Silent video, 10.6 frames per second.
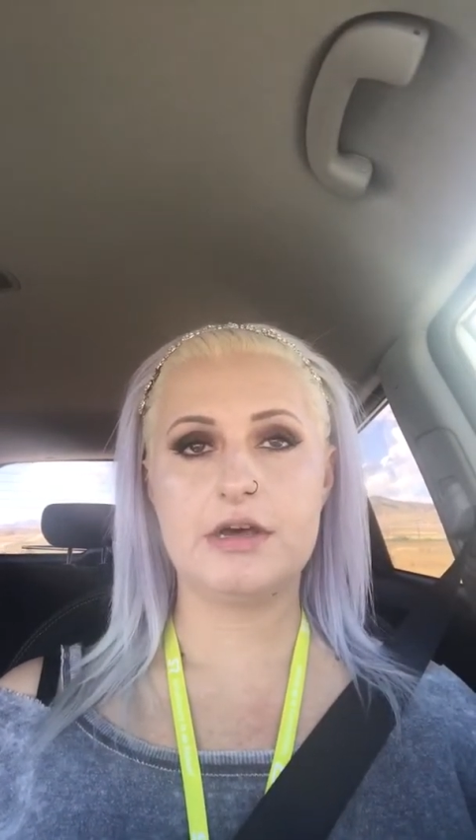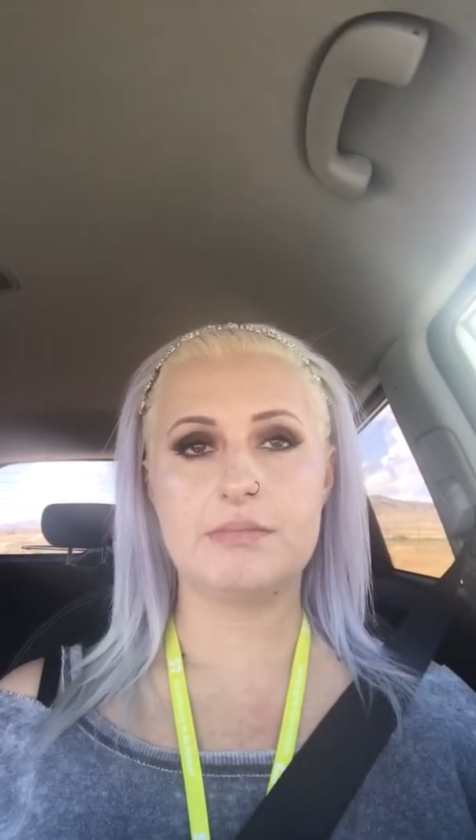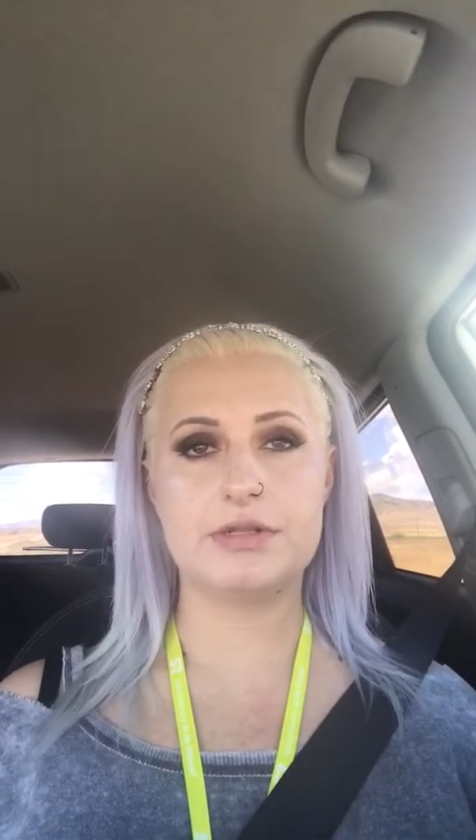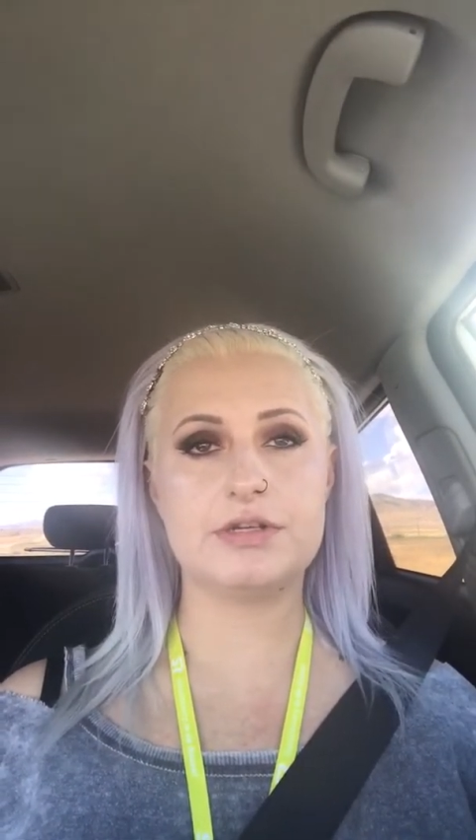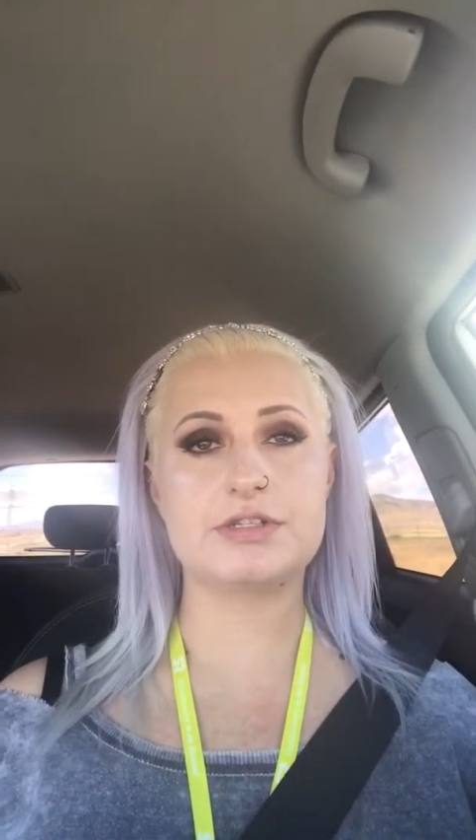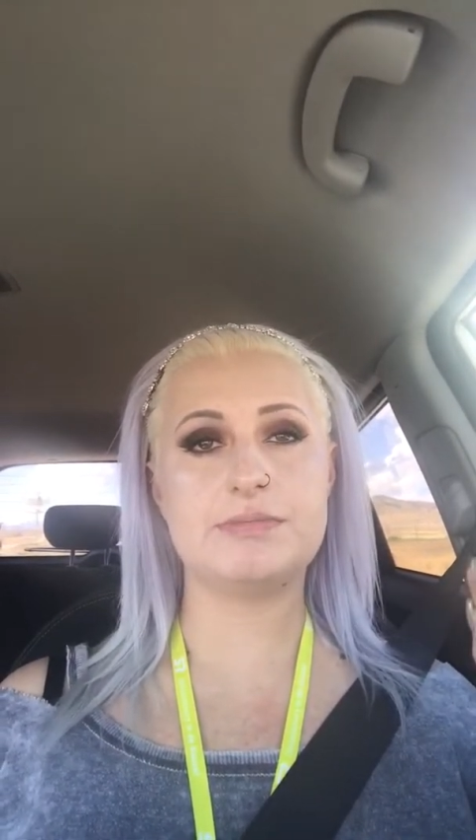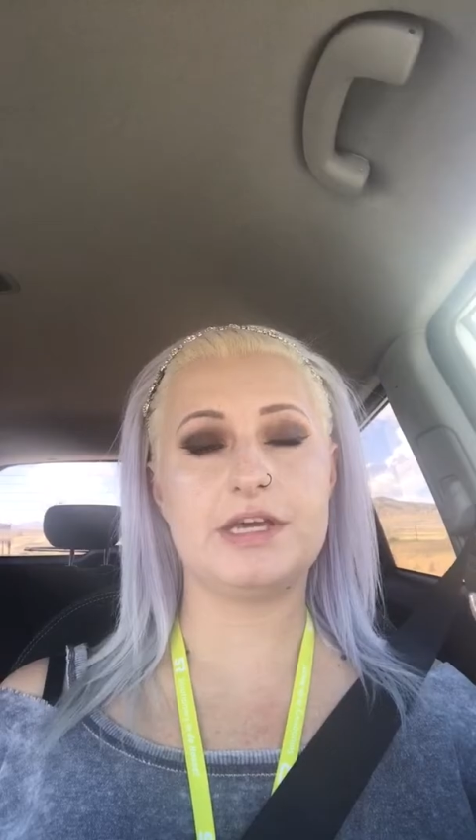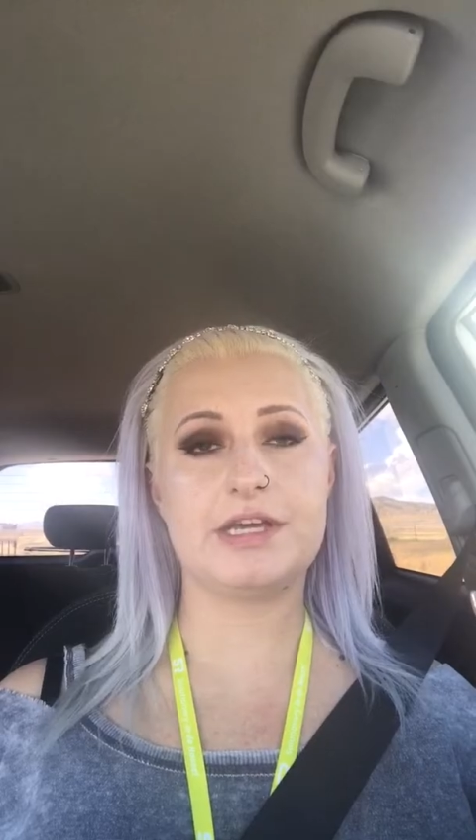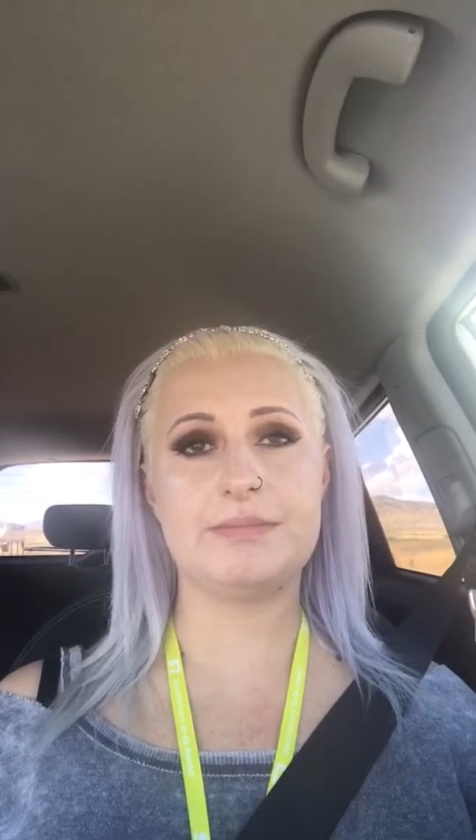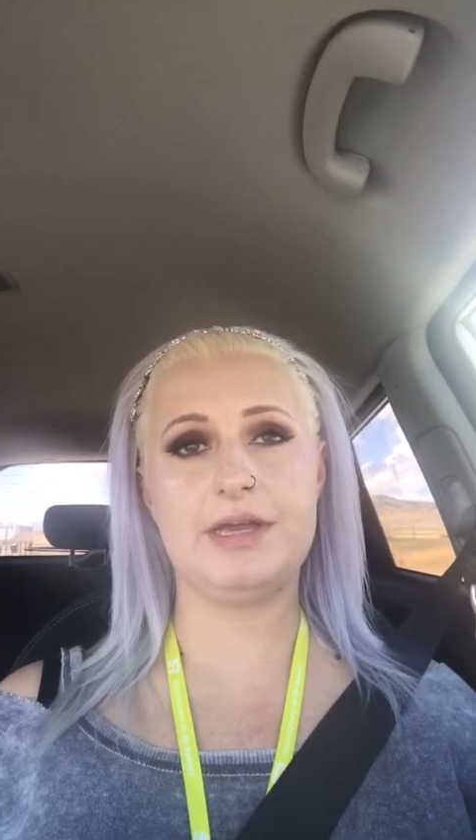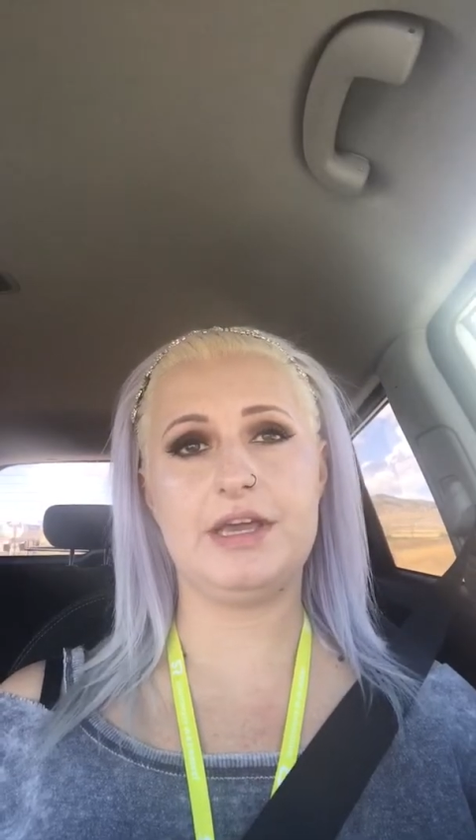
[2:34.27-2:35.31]
but those
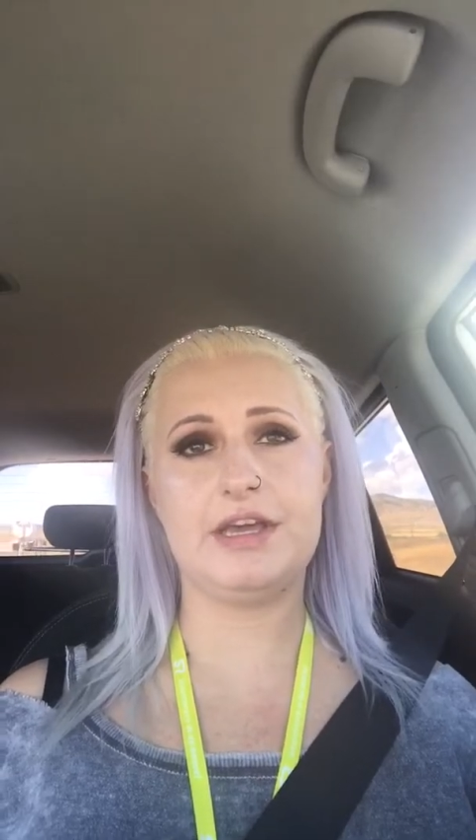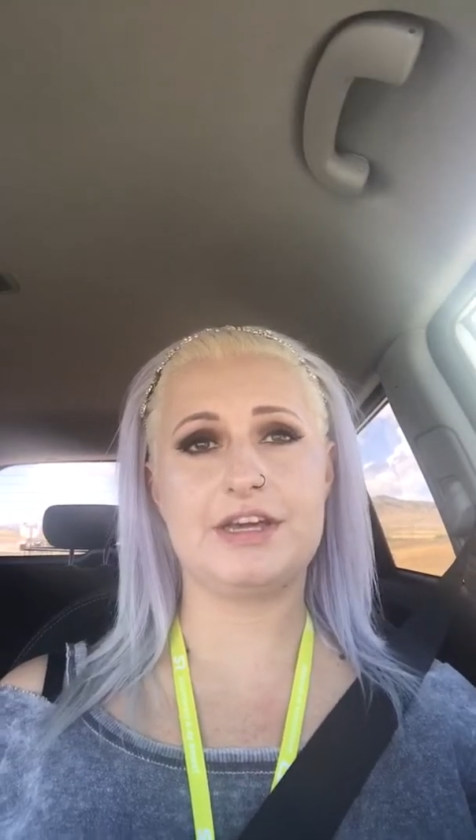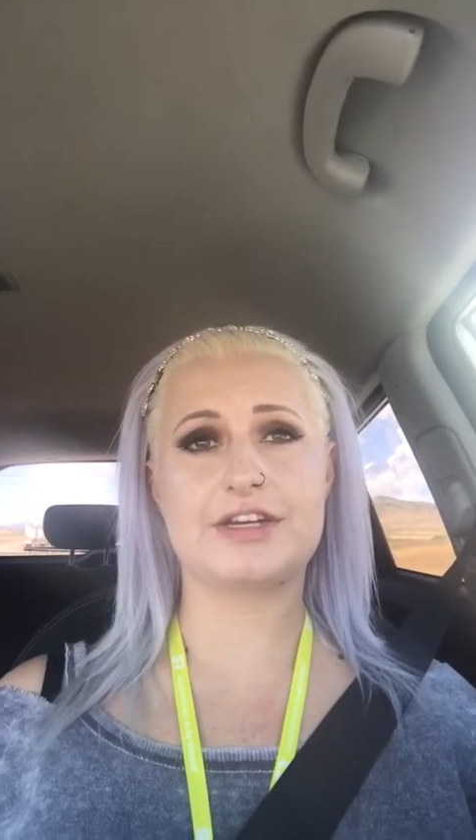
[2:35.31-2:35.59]
make me